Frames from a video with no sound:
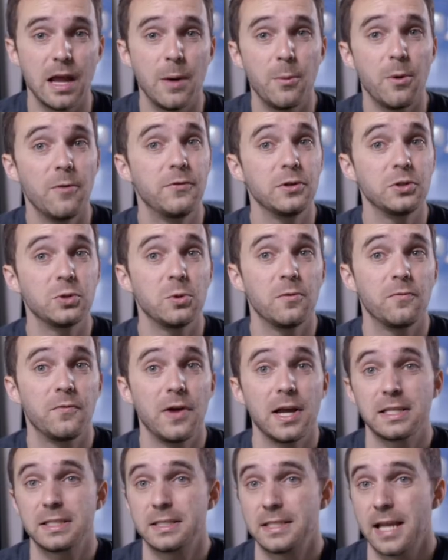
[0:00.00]
Now, while visual
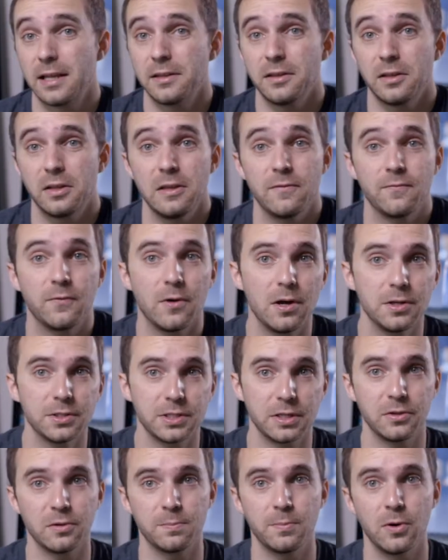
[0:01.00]
effects technically falls
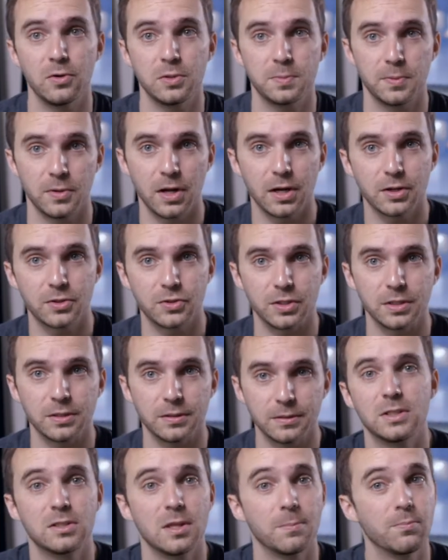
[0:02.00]
under
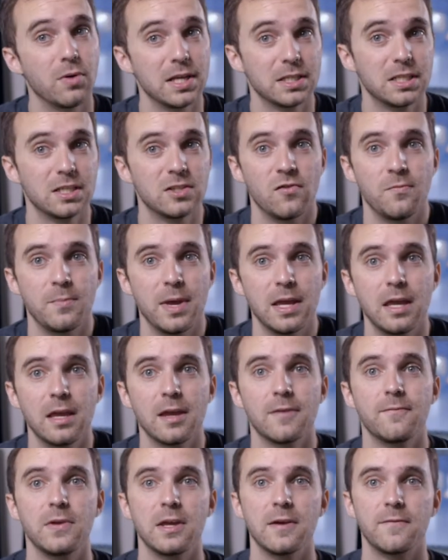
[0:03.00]
post-production, the process of
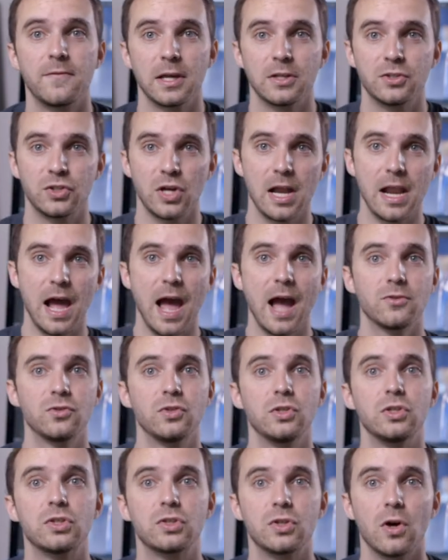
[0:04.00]
making a VFX shot
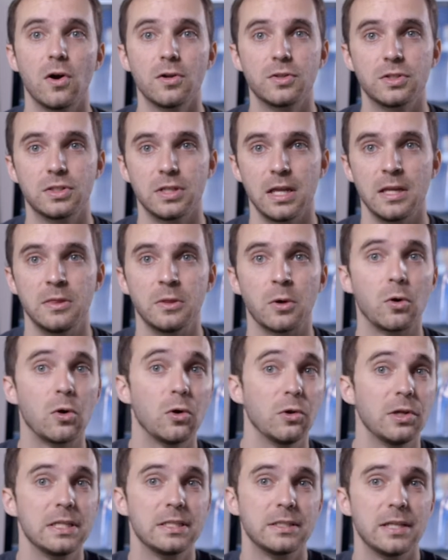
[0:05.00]
actually starts in the
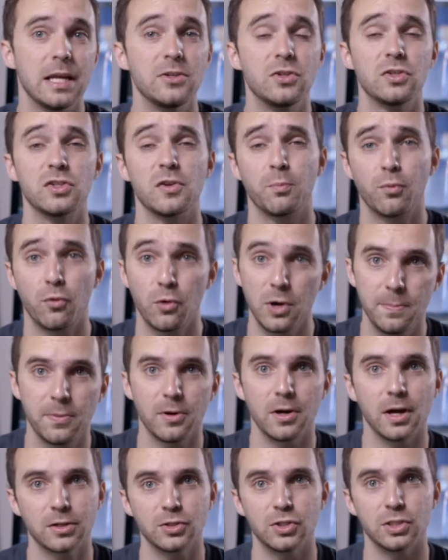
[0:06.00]
early stages of
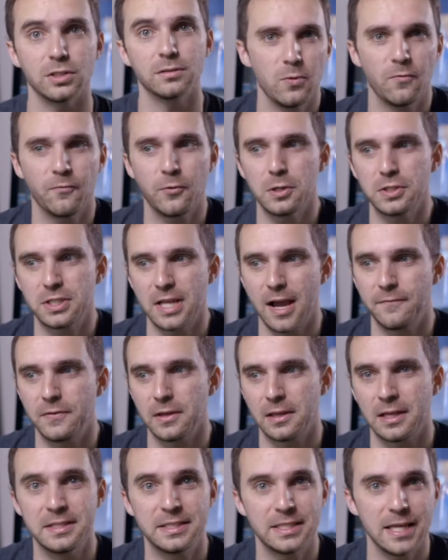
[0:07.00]
pre-production. First, have
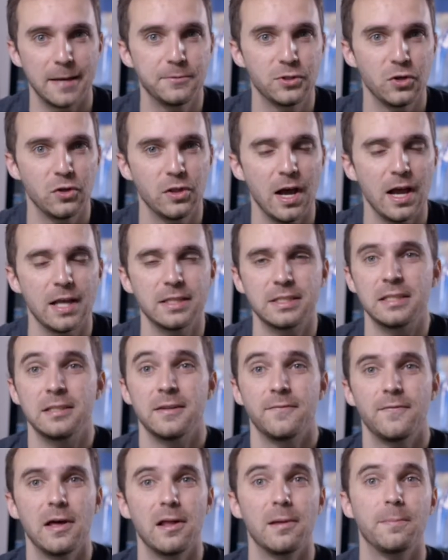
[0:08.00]
to conceptualize and
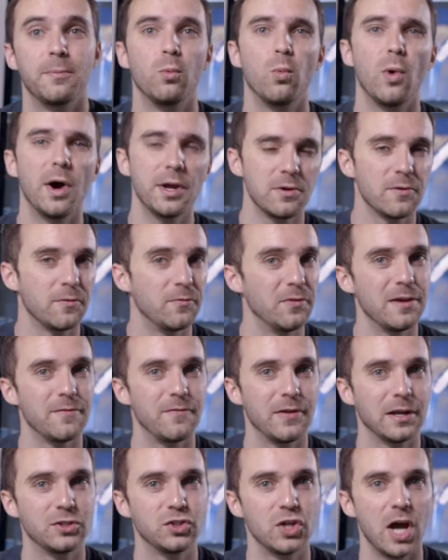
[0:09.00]
develop what your
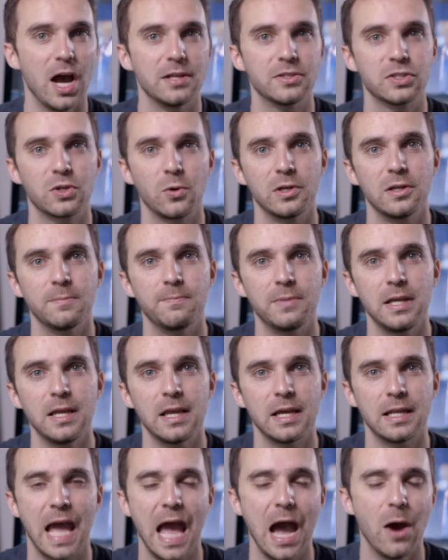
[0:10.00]
VFX shot is going to
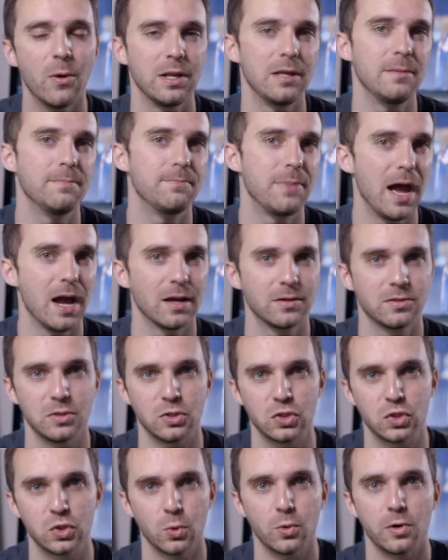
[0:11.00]
be and how it impacts the
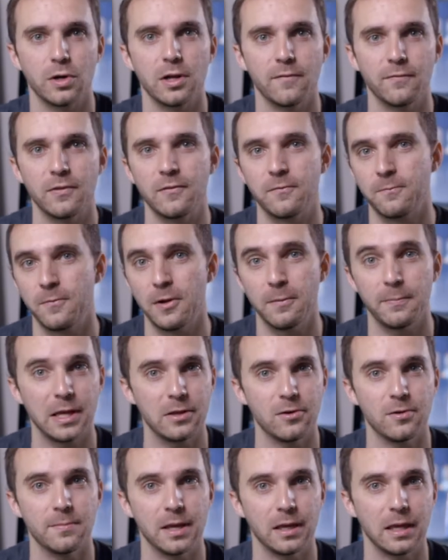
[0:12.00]
story of the film
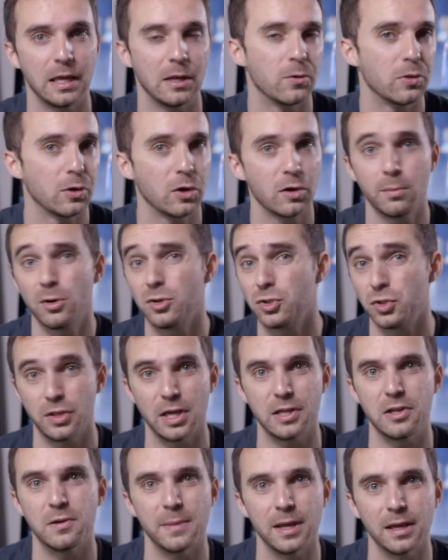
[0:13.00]
that you're making or the commercial
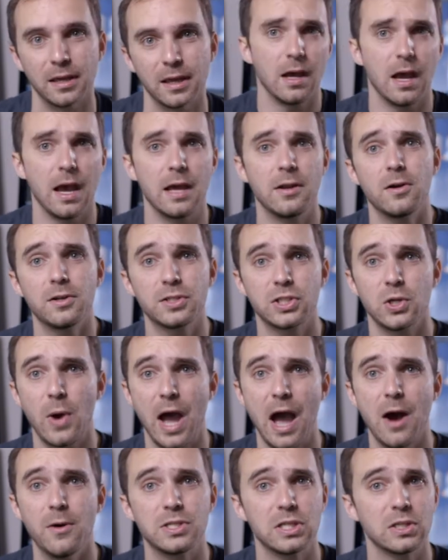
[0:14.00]
that you're making, and also
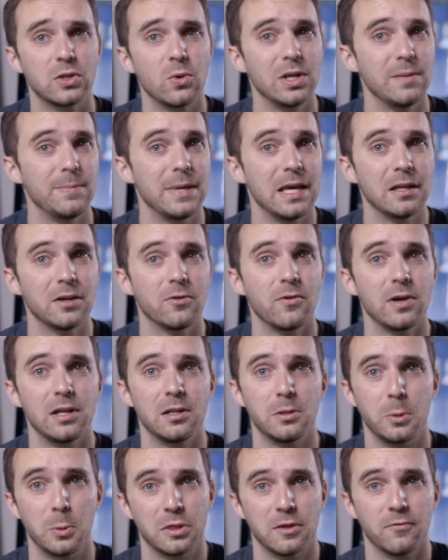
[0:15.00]
how is it going to be
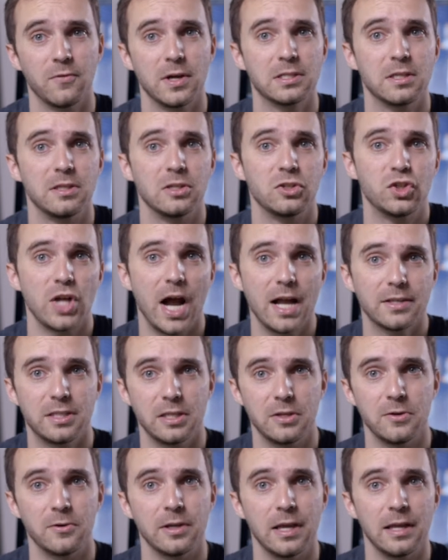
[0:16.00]
integrated with the rest of the shots
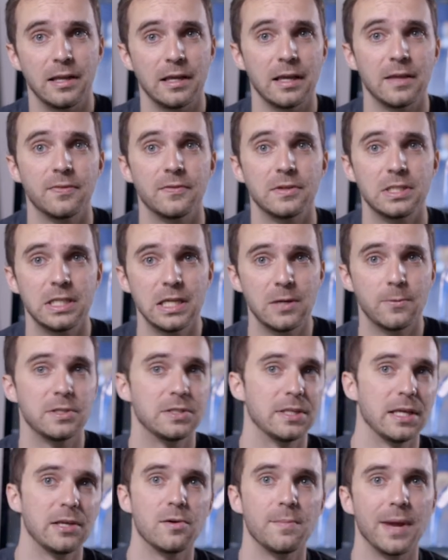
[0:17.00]
that you're getting and the
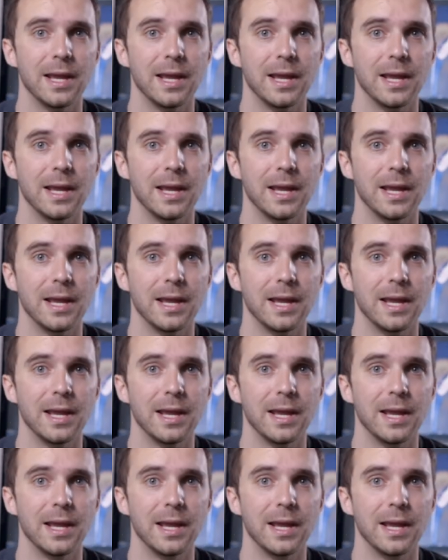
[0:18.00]
sequence that you're